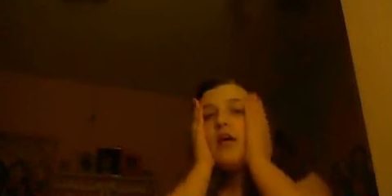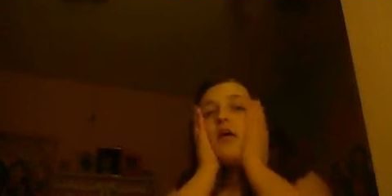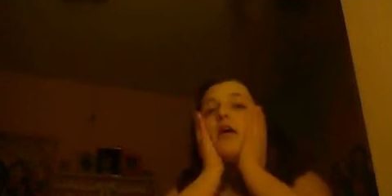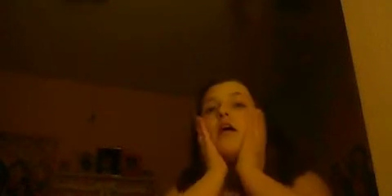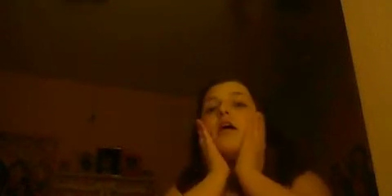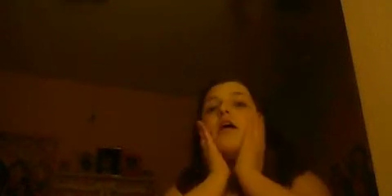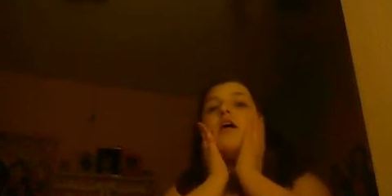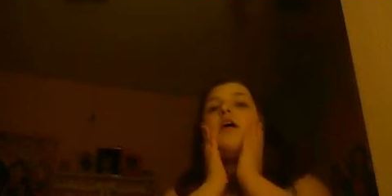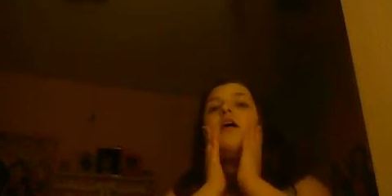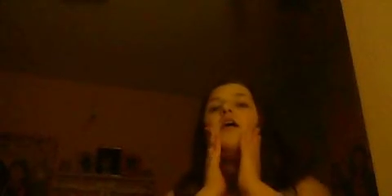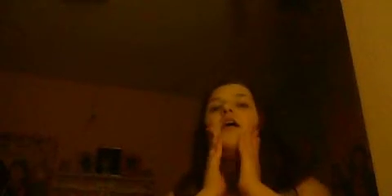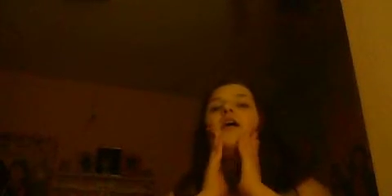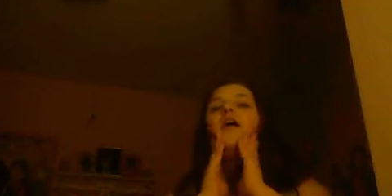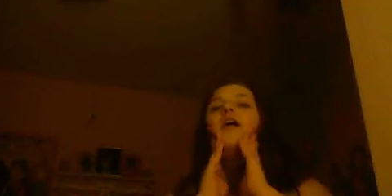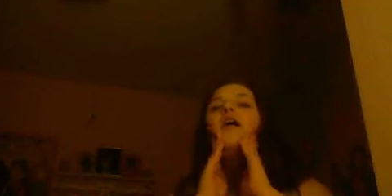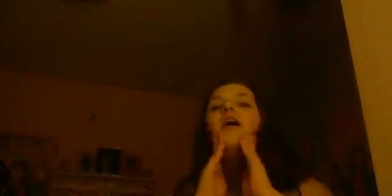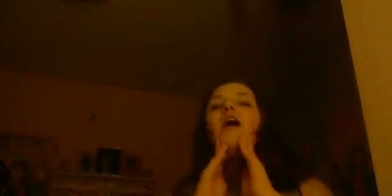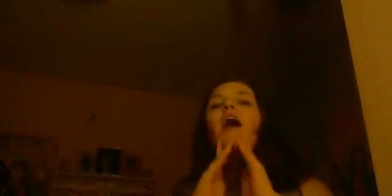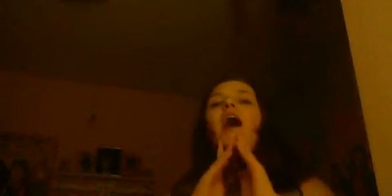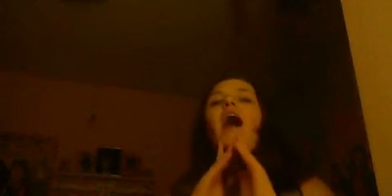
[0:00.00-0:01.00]

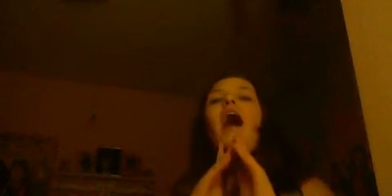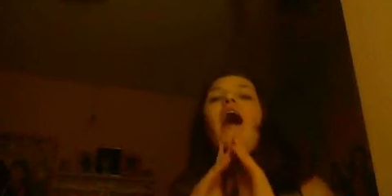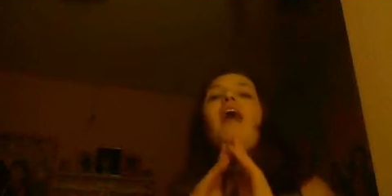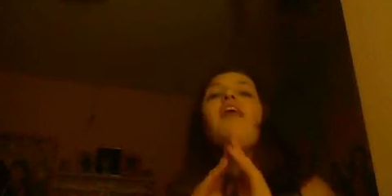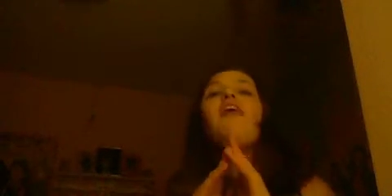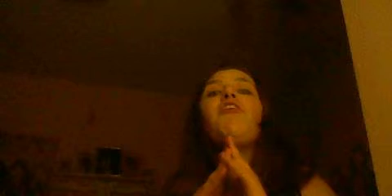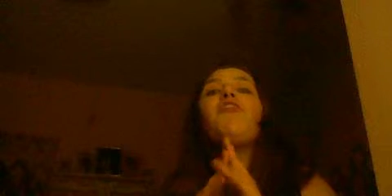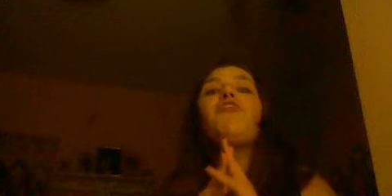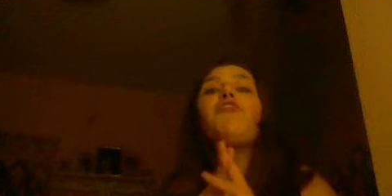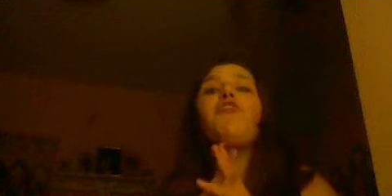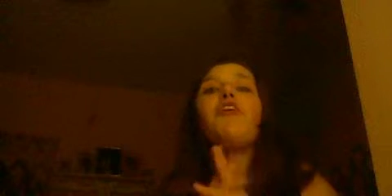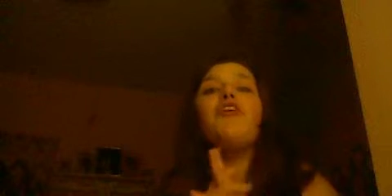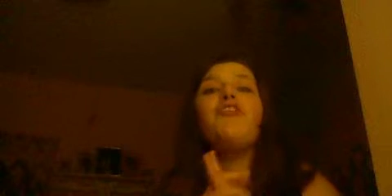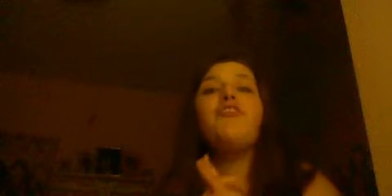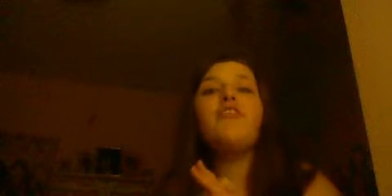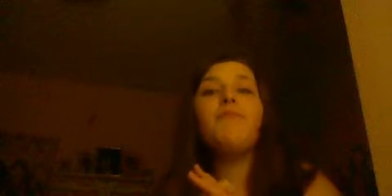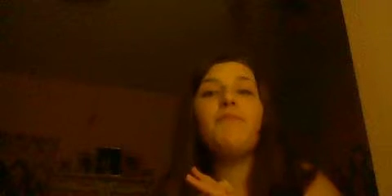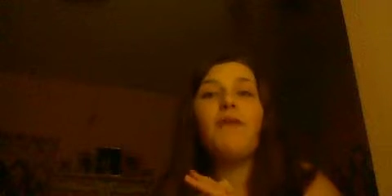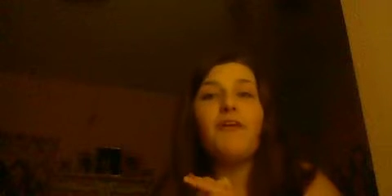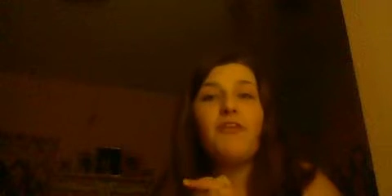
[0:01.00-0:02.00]
I just
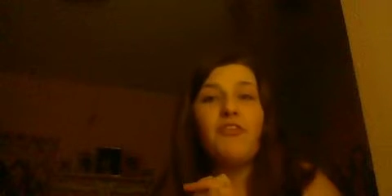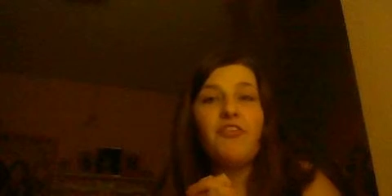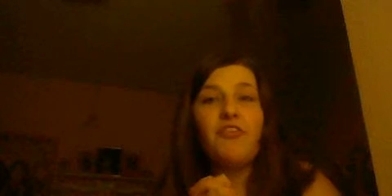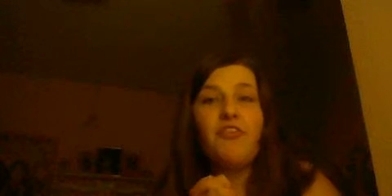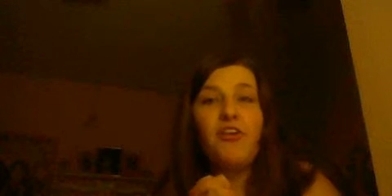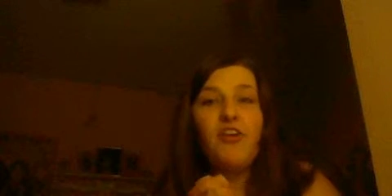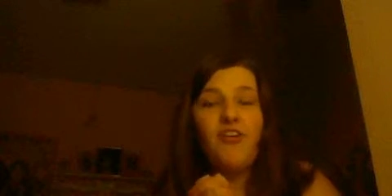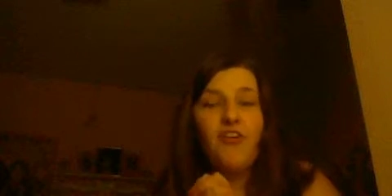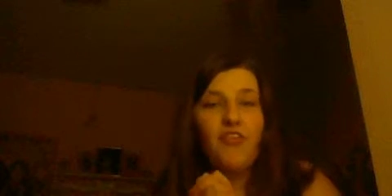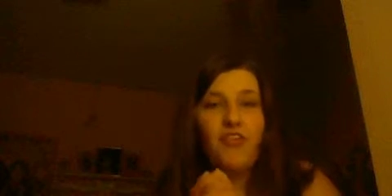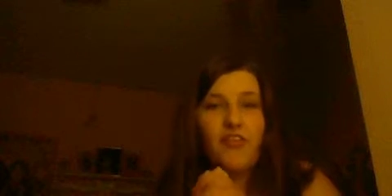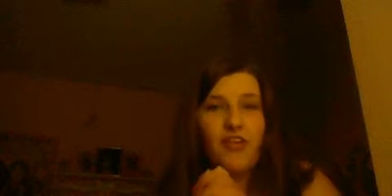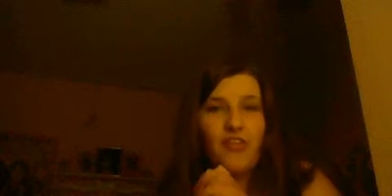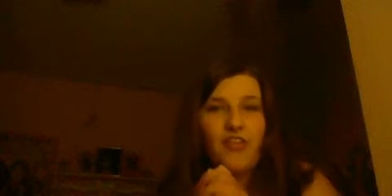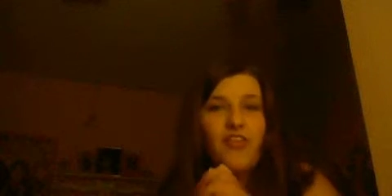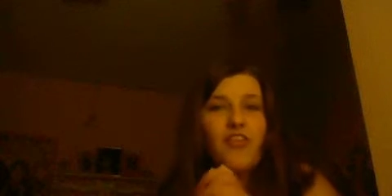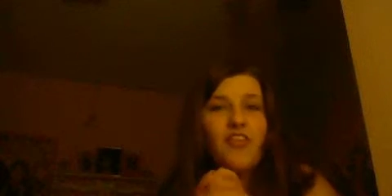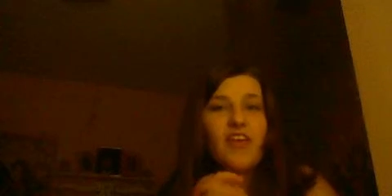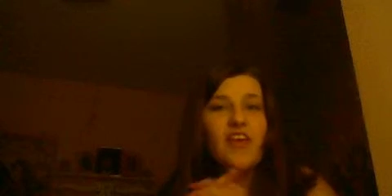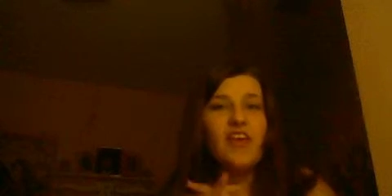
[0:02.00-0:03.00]
wish Flipline Studios
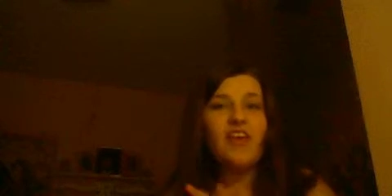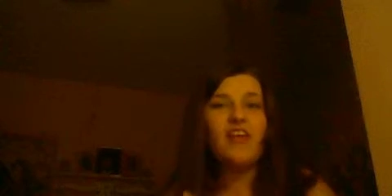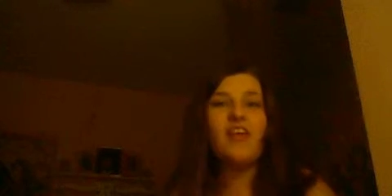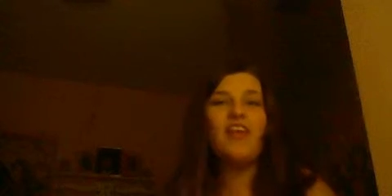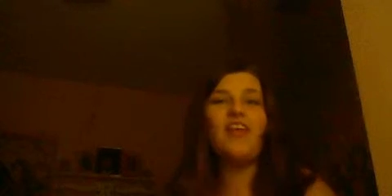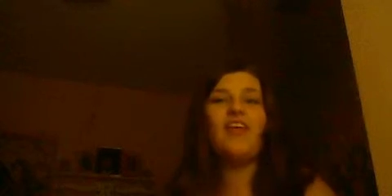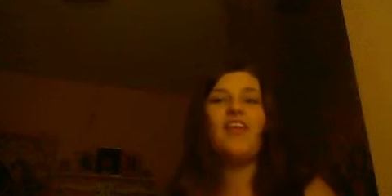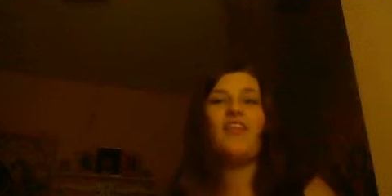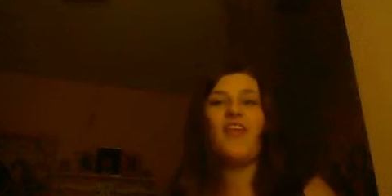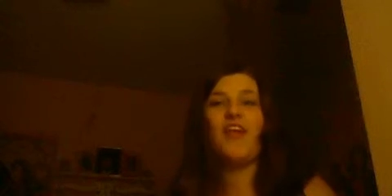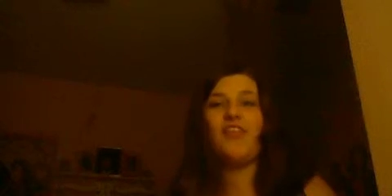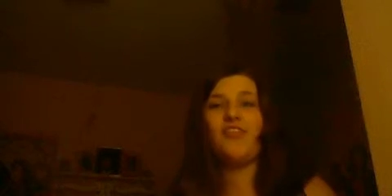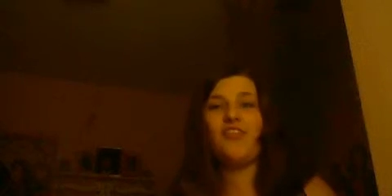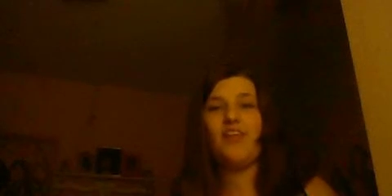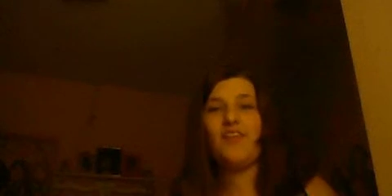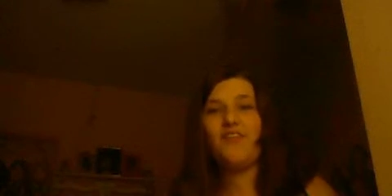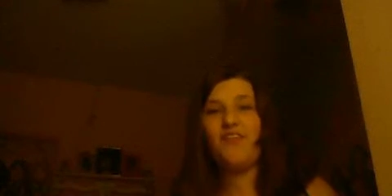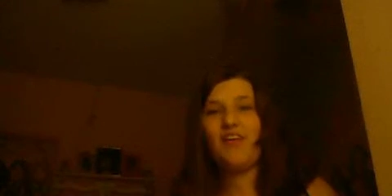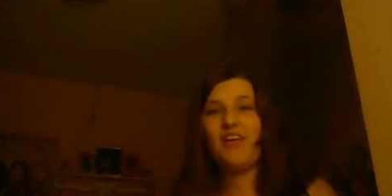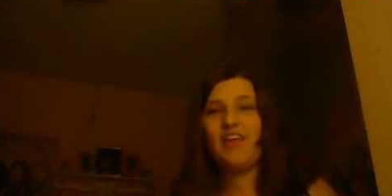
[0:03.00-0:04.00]
can see
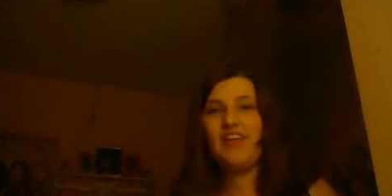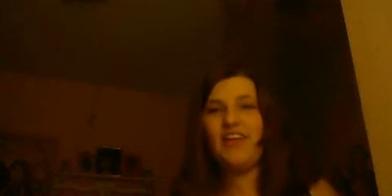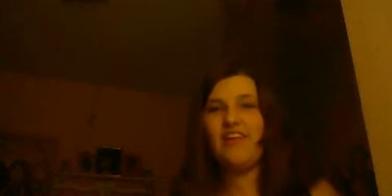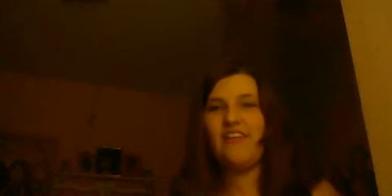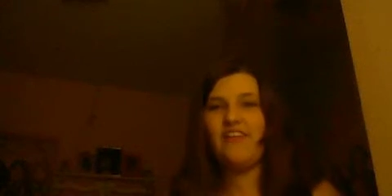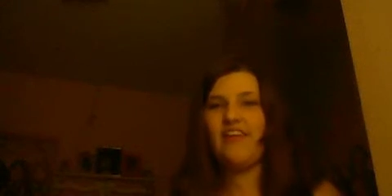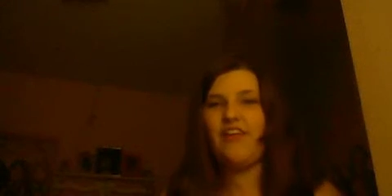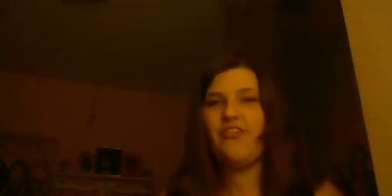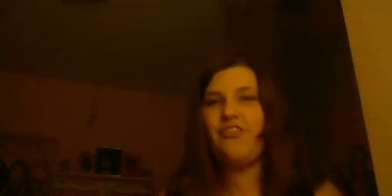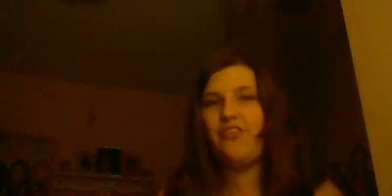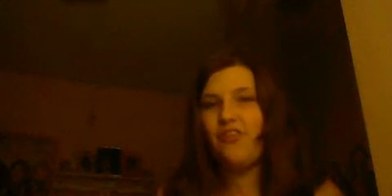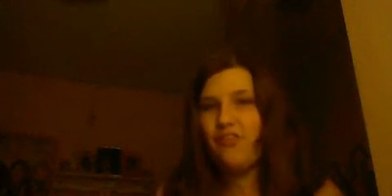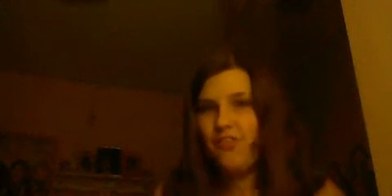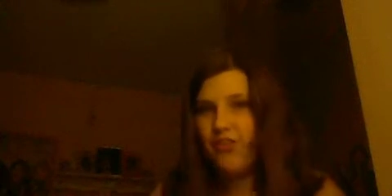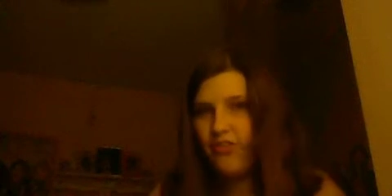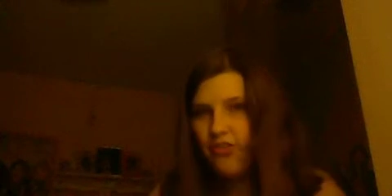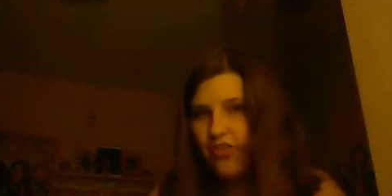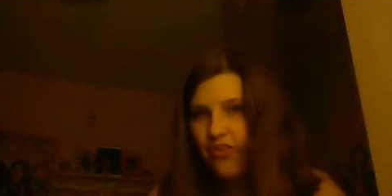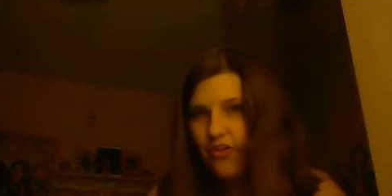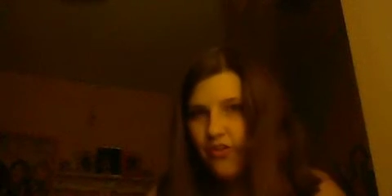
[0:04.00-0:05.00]
that stuff on the internet
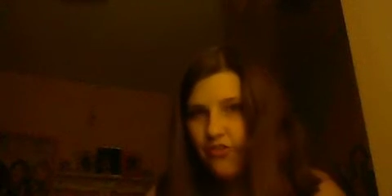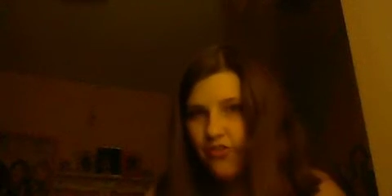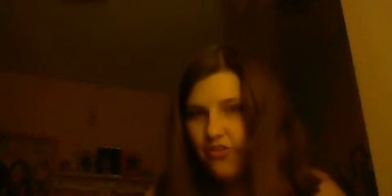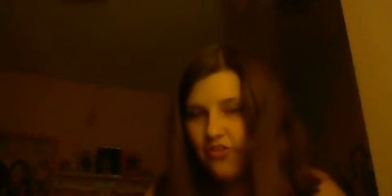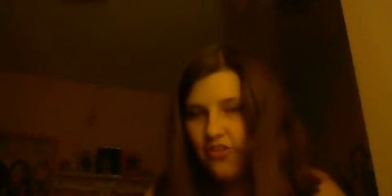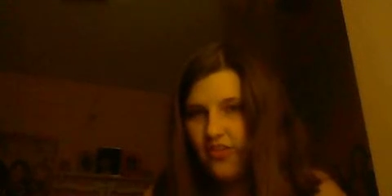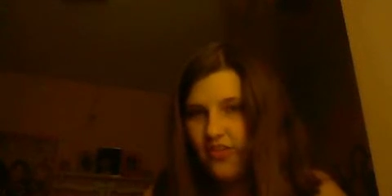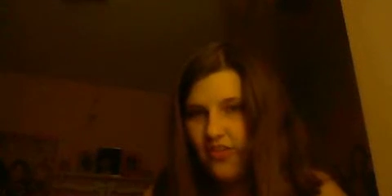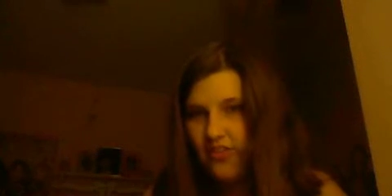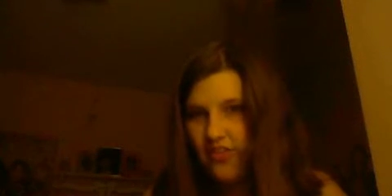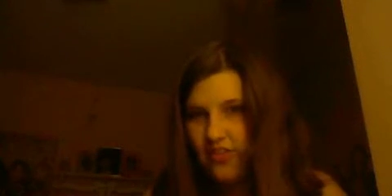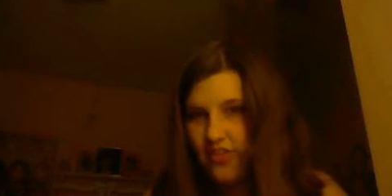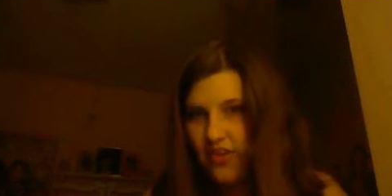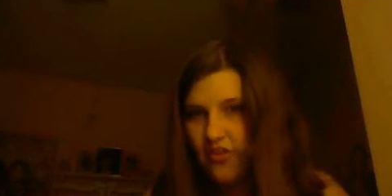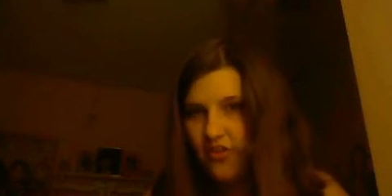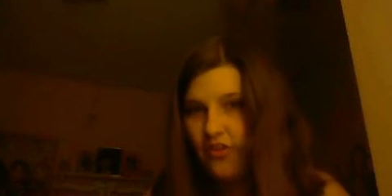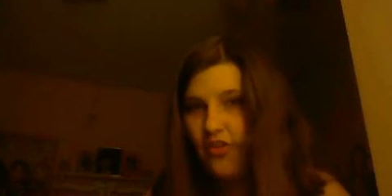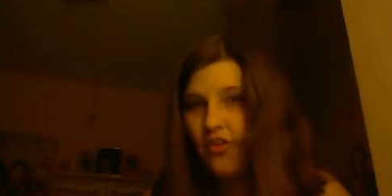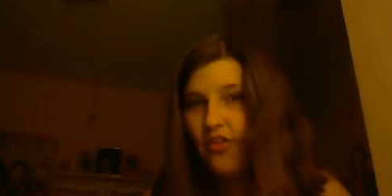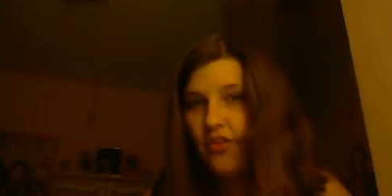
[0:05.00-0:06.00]
so this
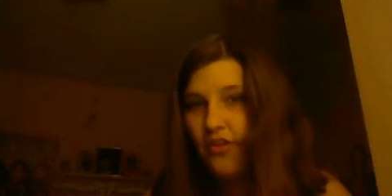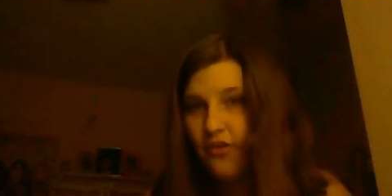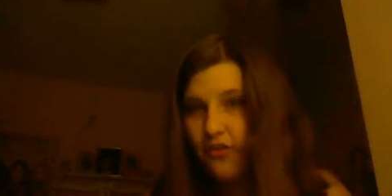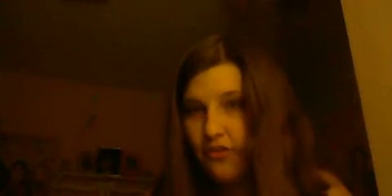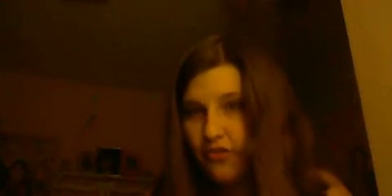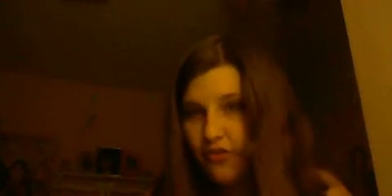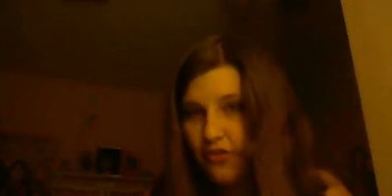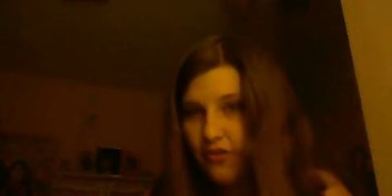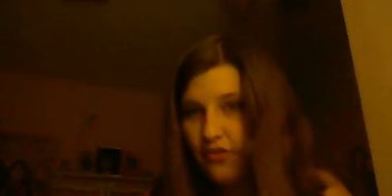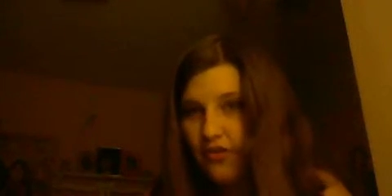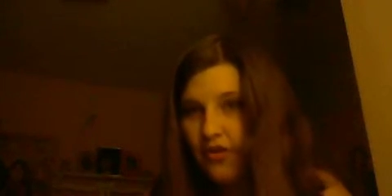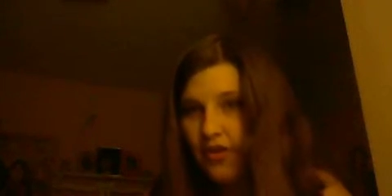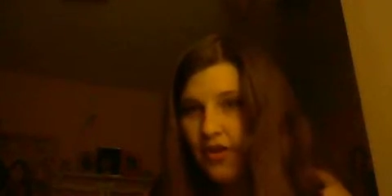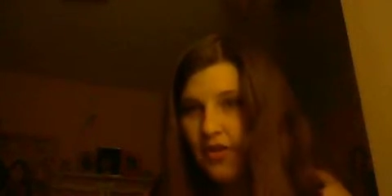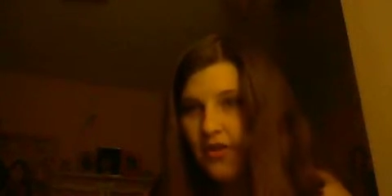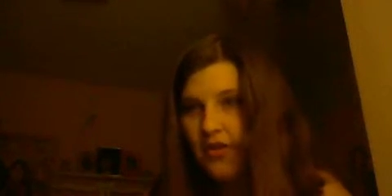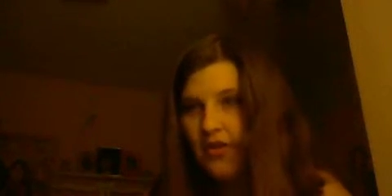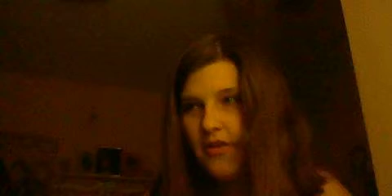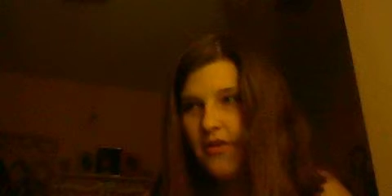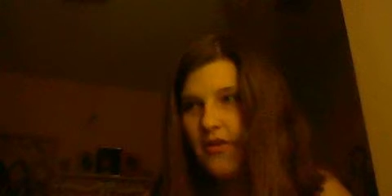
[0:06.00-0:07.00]
closer